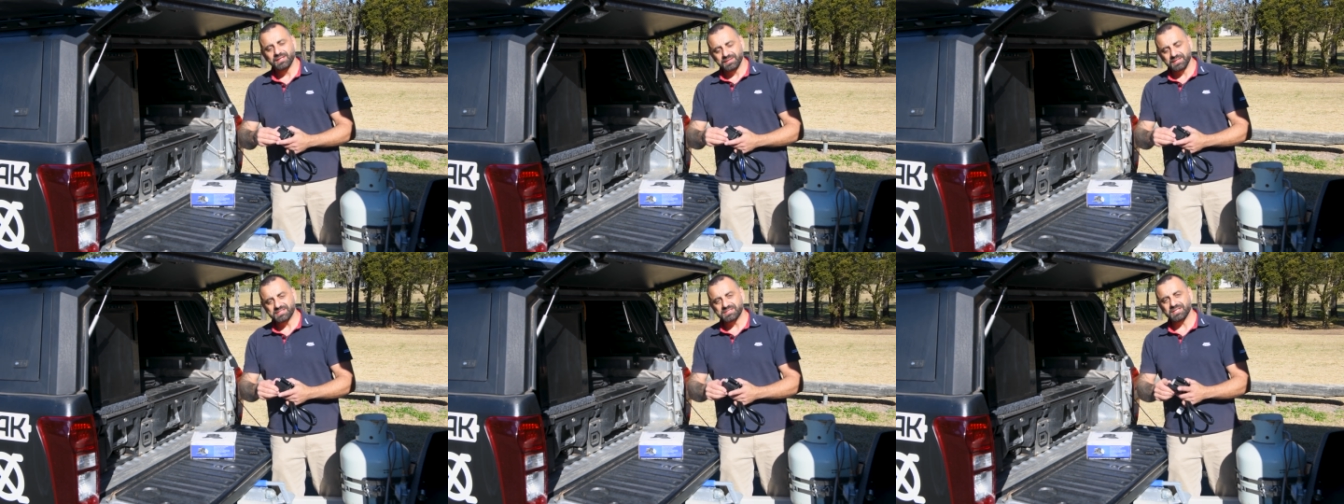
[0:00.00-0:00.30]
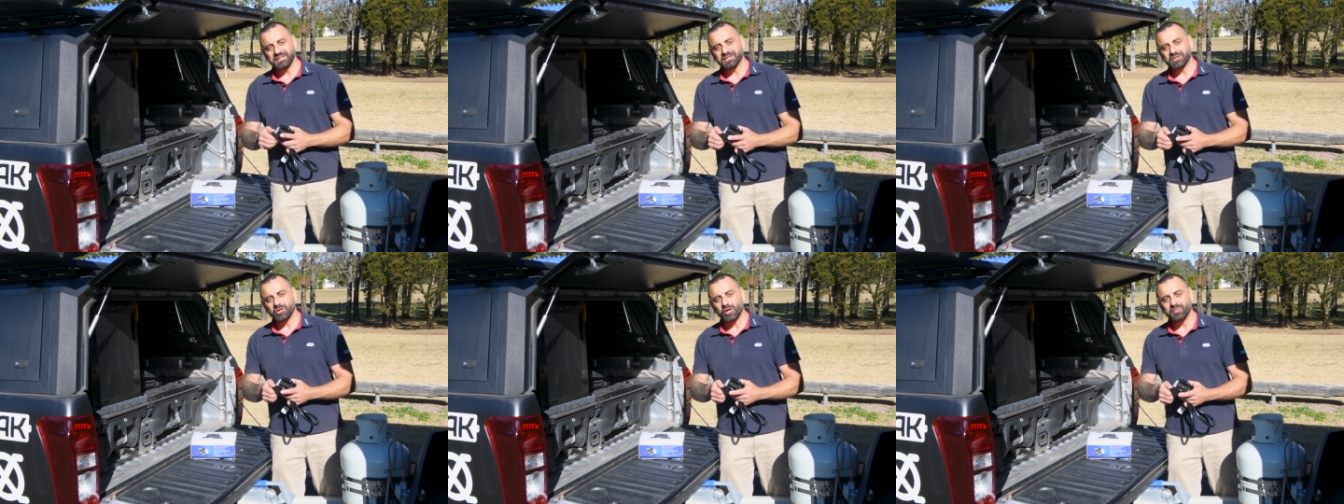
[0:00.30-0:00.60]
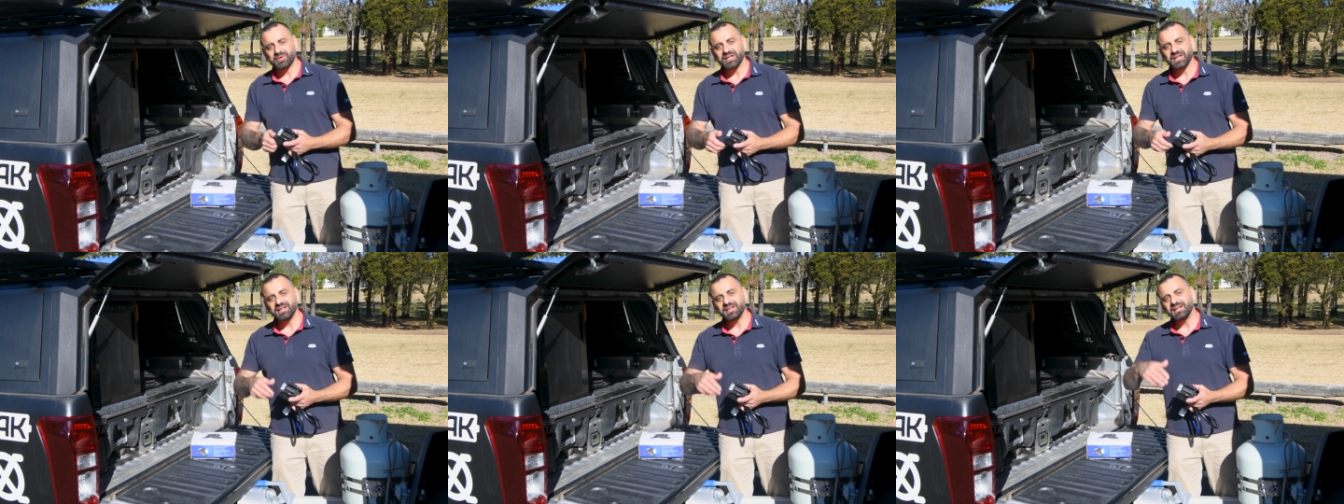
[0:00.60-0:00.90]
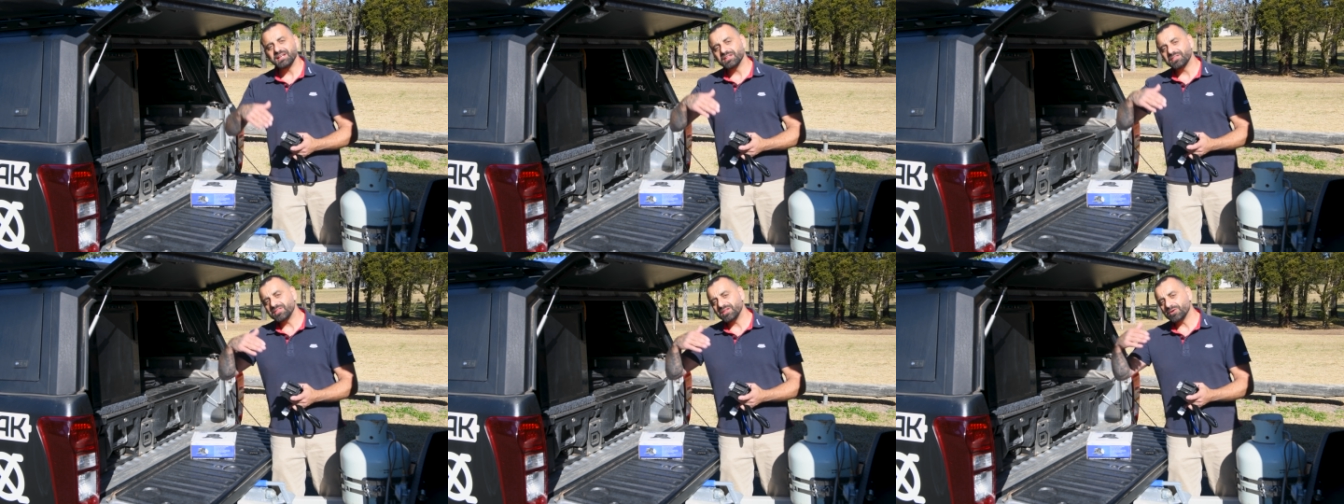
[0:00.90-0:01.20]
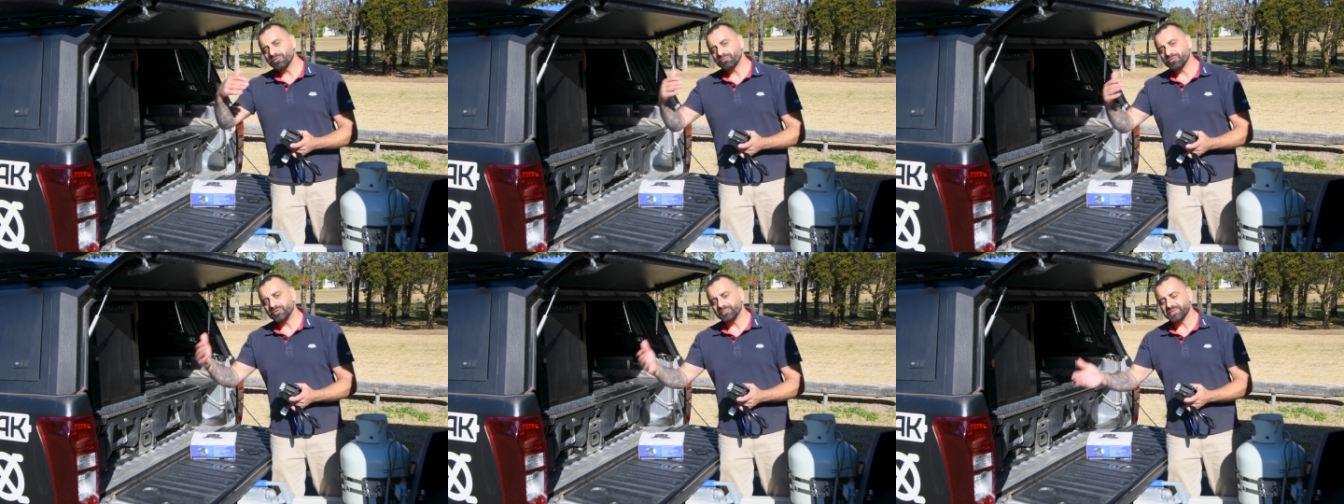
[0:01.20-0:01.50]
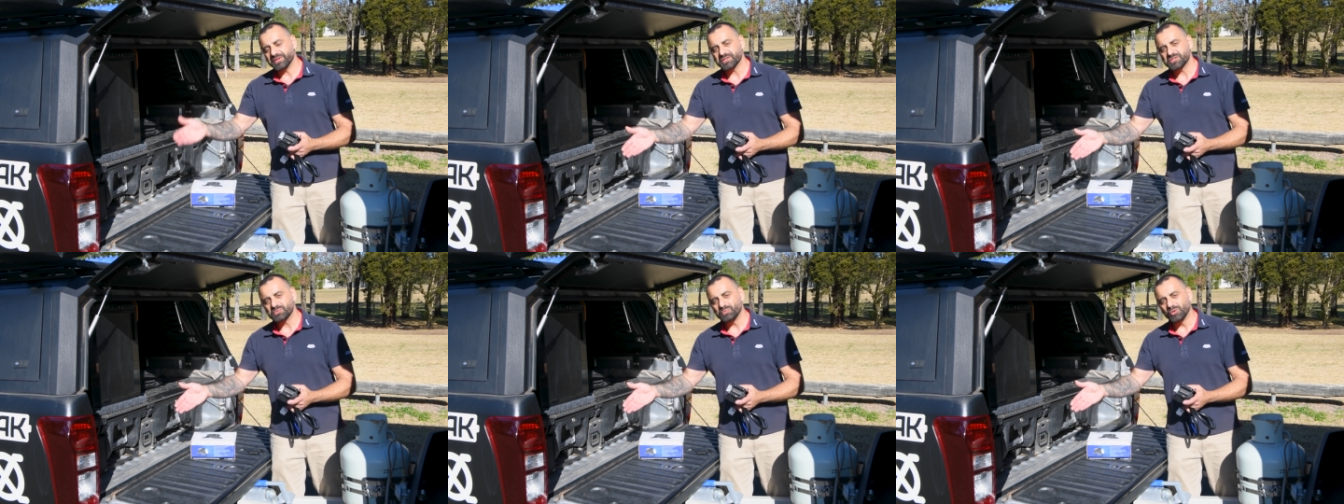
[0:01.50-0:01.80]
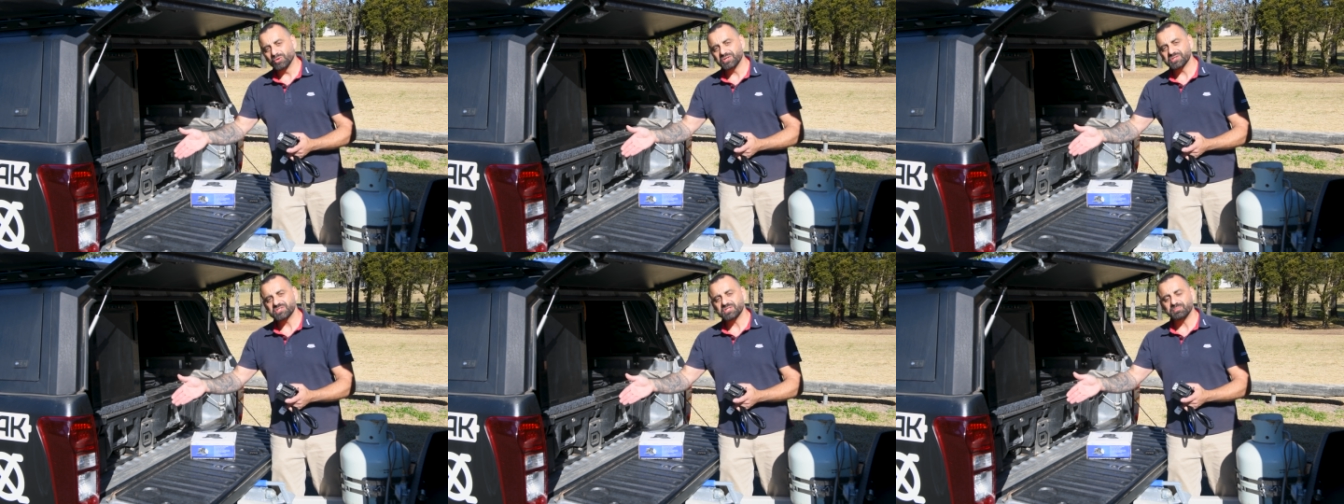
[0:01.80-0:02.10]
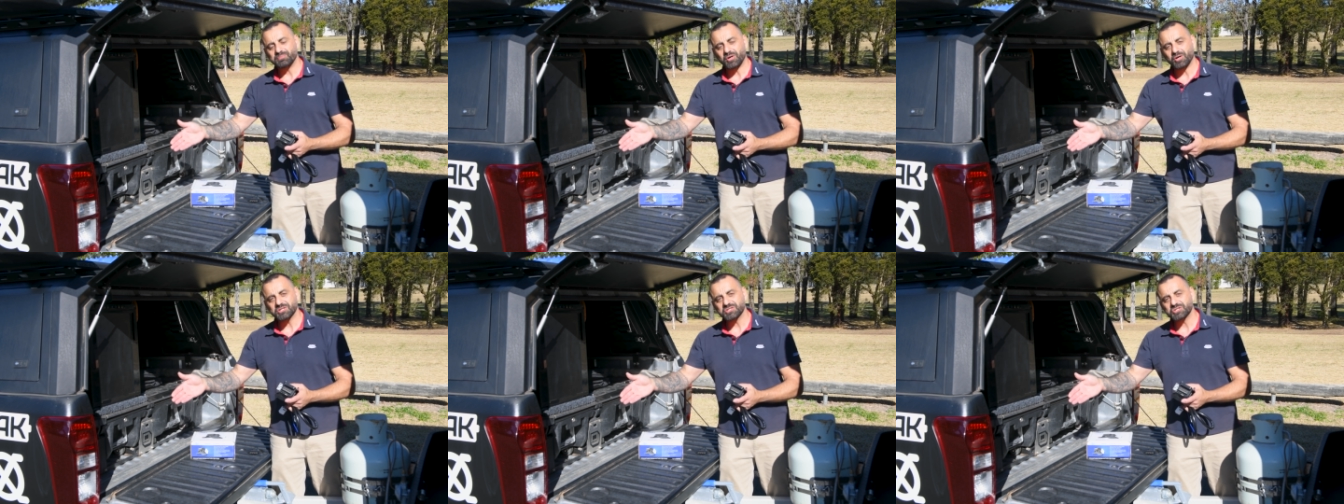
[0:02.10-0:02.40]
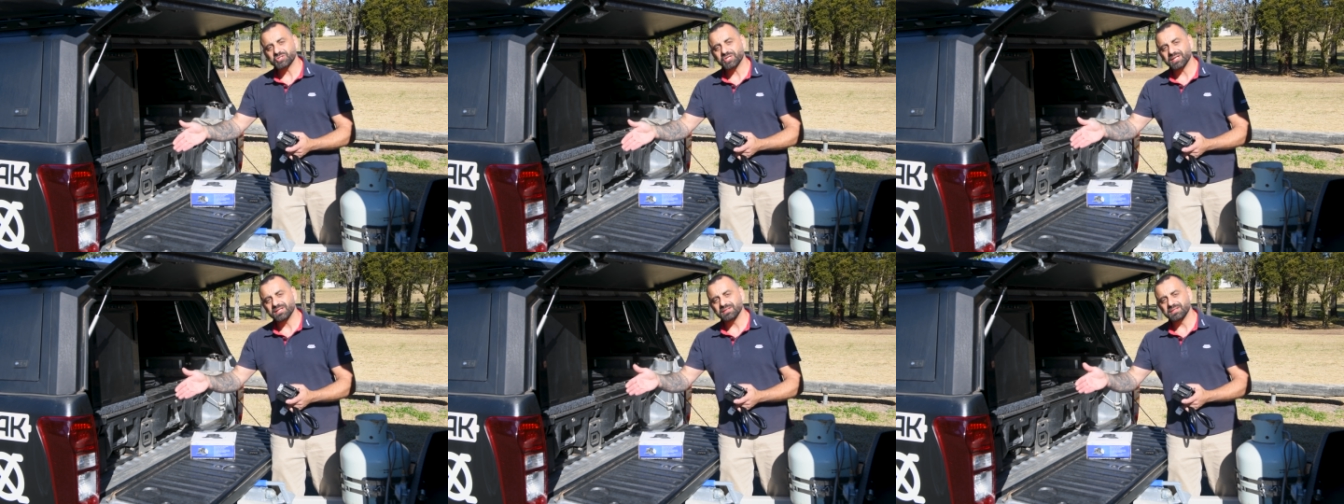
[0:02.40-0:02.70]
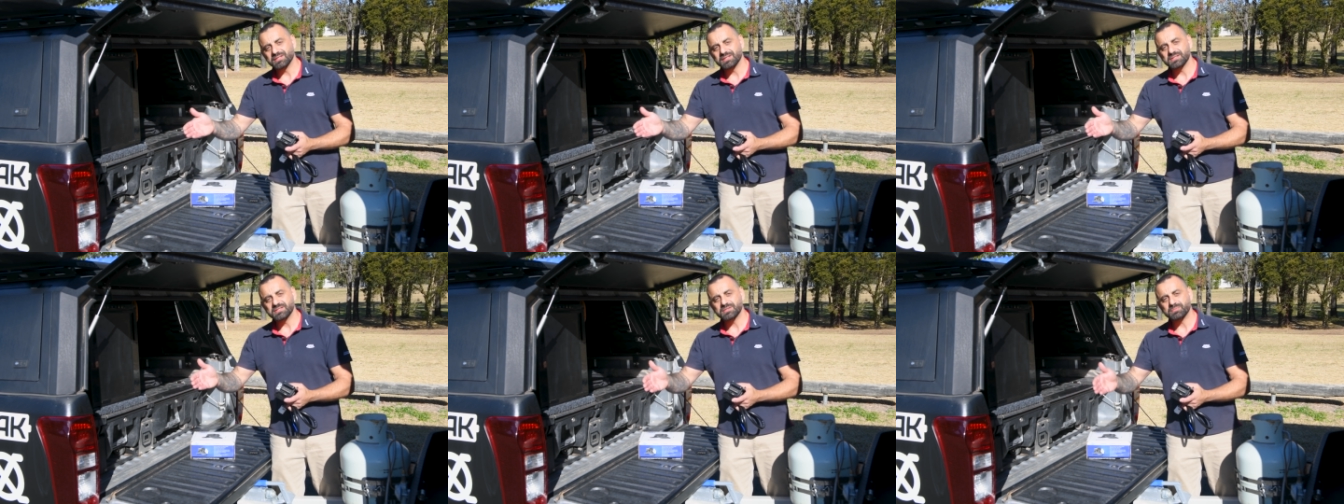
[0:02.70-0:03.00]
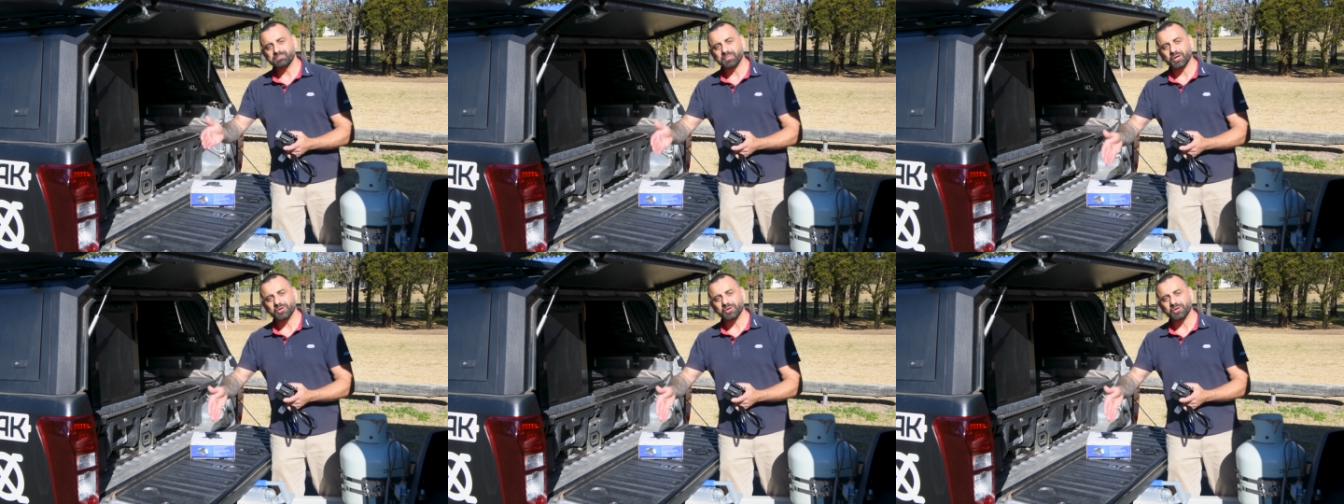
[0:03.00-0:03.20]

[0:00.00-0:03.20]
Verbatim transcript: This can accommodate anything from the smallest of box trailers,